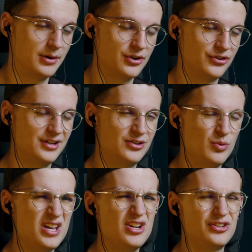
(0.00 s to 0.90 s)
Because it's
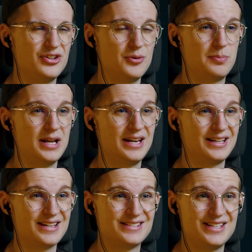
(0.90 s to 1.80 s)
way easier playing
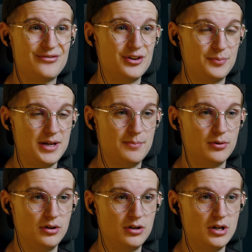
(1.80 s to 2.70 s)
against different
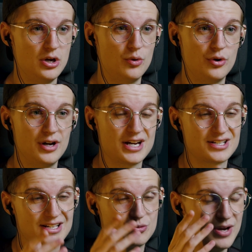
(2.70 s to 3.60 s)
people, or
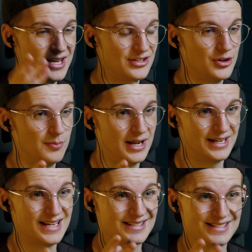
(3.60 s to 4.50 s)
actually it's way easier playing
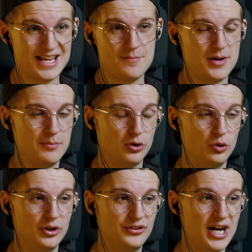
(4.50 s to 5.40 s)
against the same people
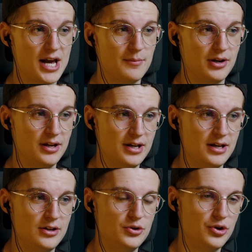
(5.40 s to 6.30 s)
all the time and
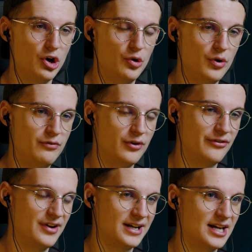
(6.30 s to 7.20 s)
you know for a
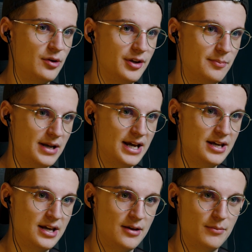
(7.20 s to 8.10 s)
fact how they play.